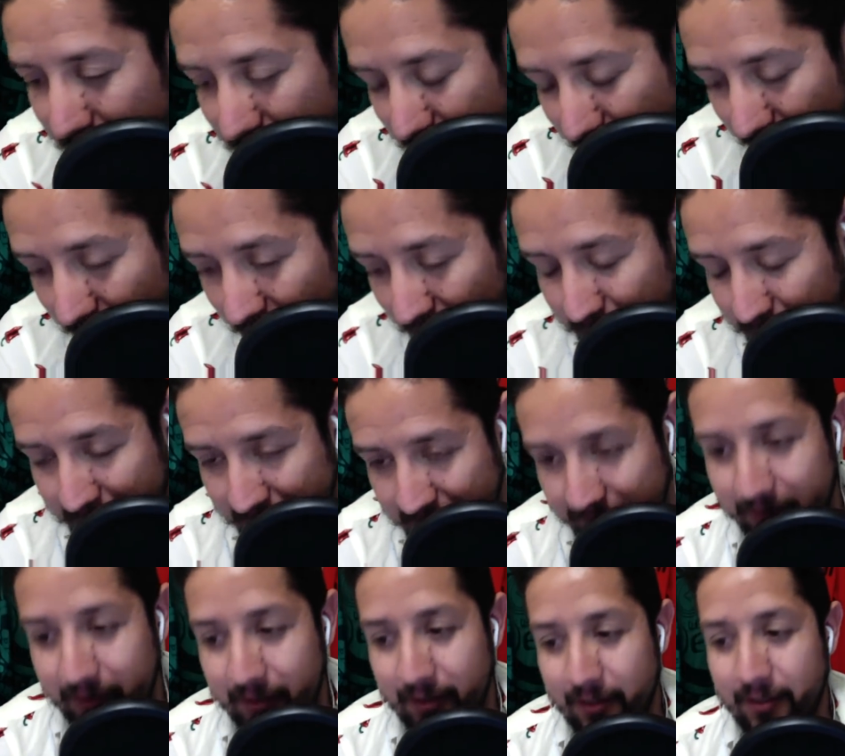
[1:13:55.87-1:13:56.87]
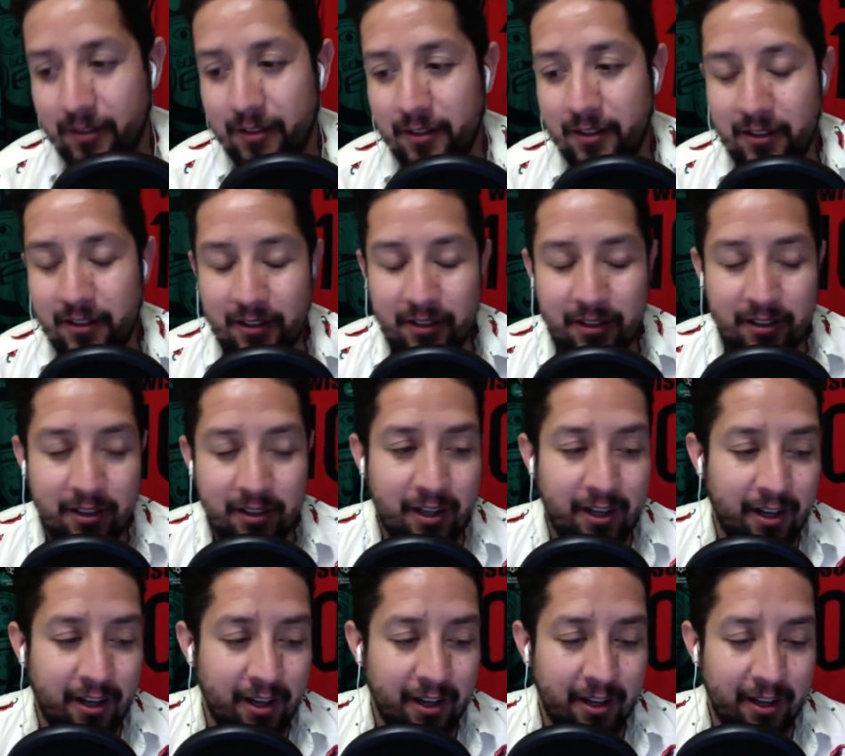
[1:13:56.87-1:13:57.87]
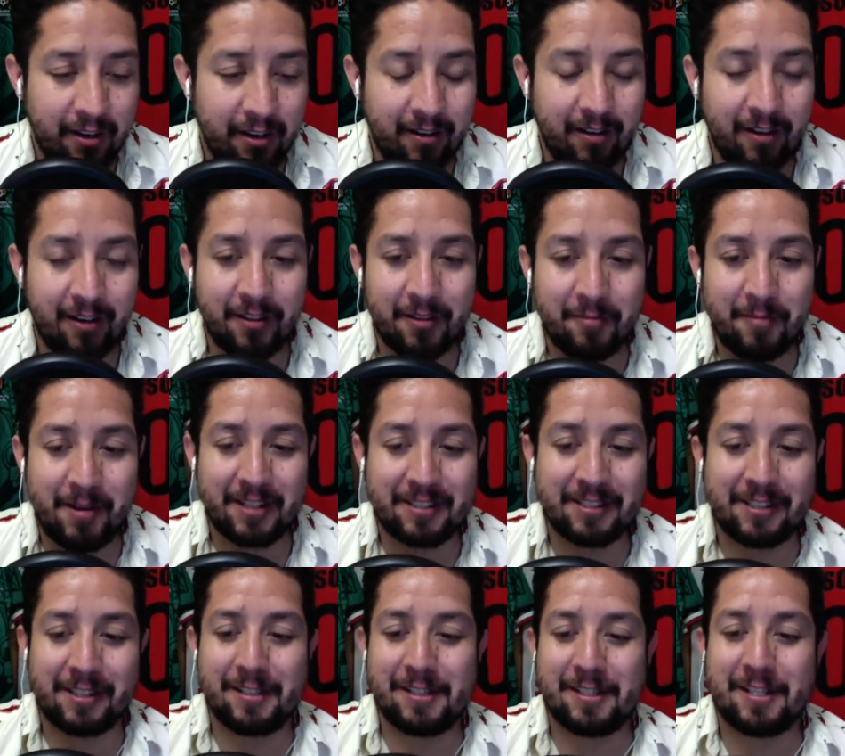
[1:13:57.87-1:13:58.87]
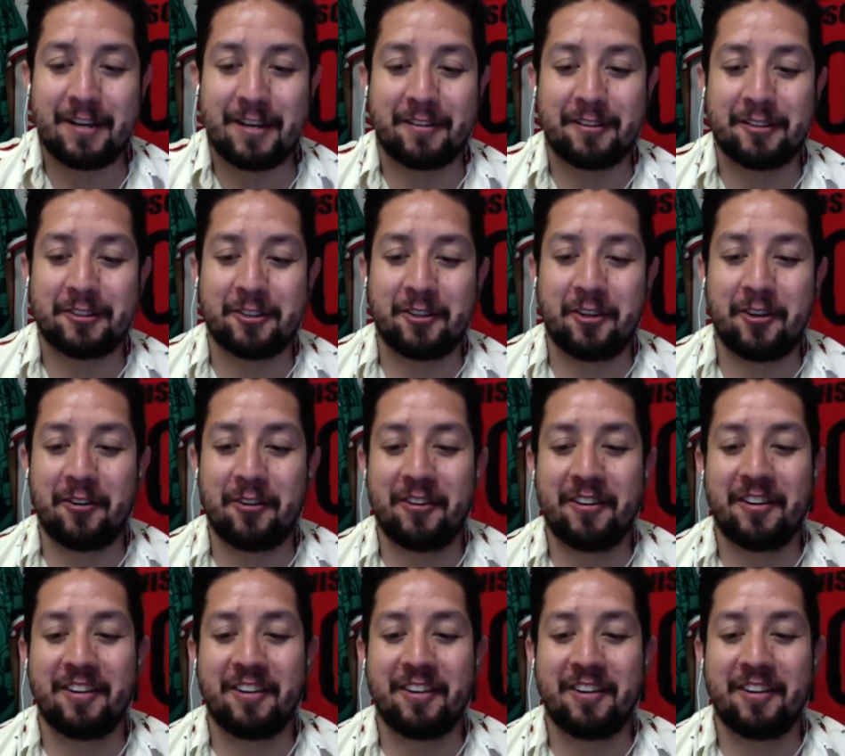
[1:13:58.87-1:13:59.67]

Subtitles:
7 o'clock Pacific here on the Mexican Soccer Show.